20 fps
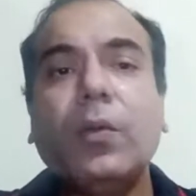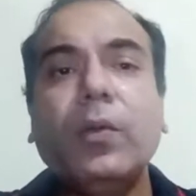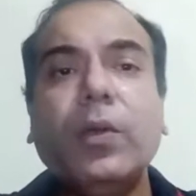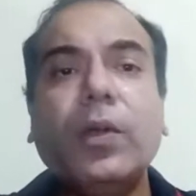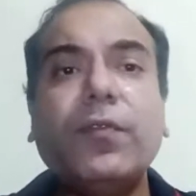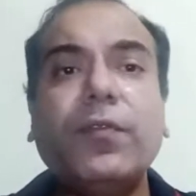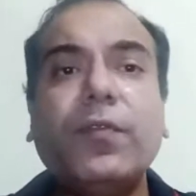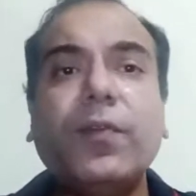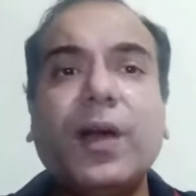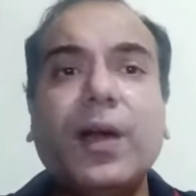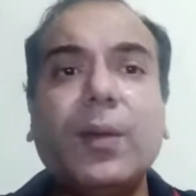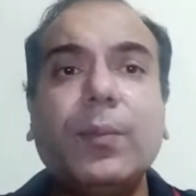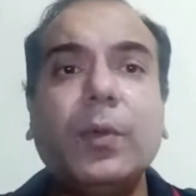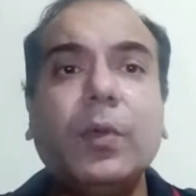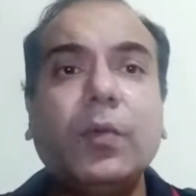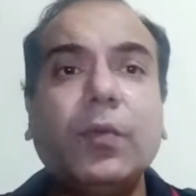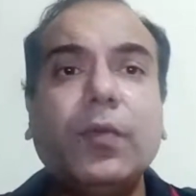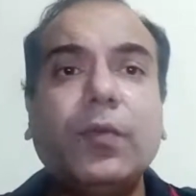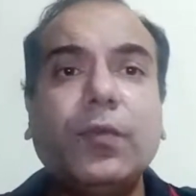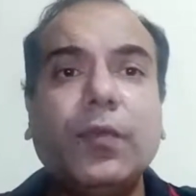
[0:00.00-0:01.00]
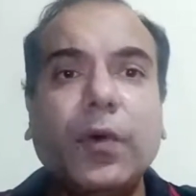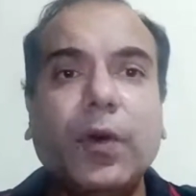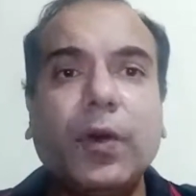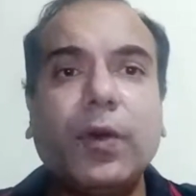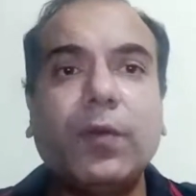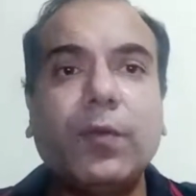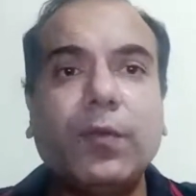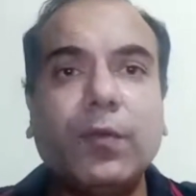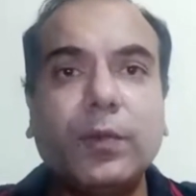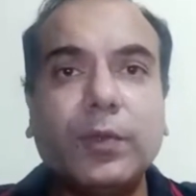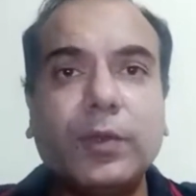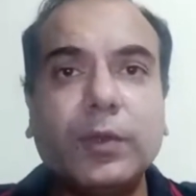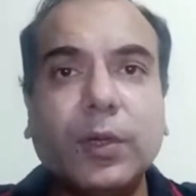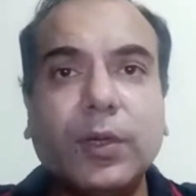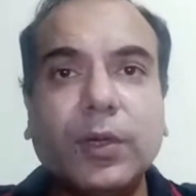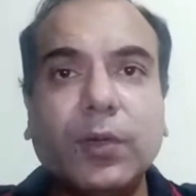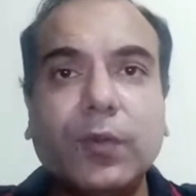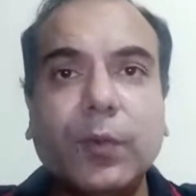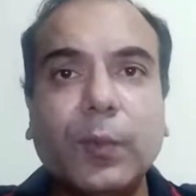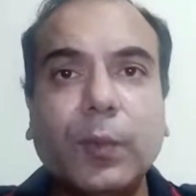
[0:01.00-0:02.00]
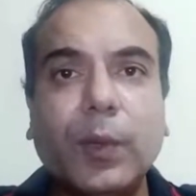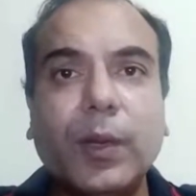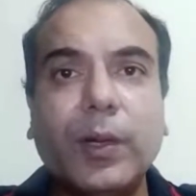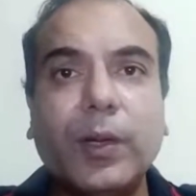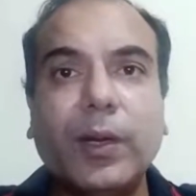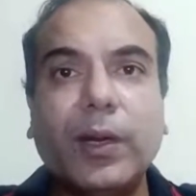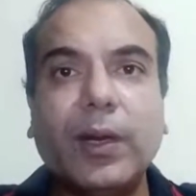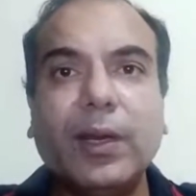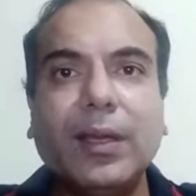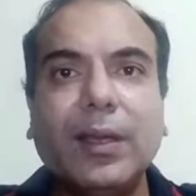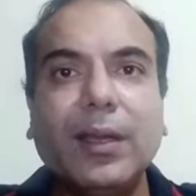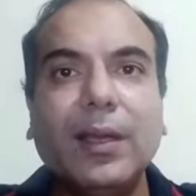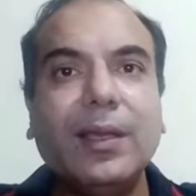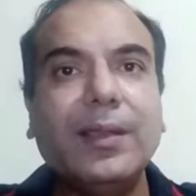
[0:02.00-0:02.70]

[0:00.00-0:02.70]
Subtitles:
your farm to fork sort of a model.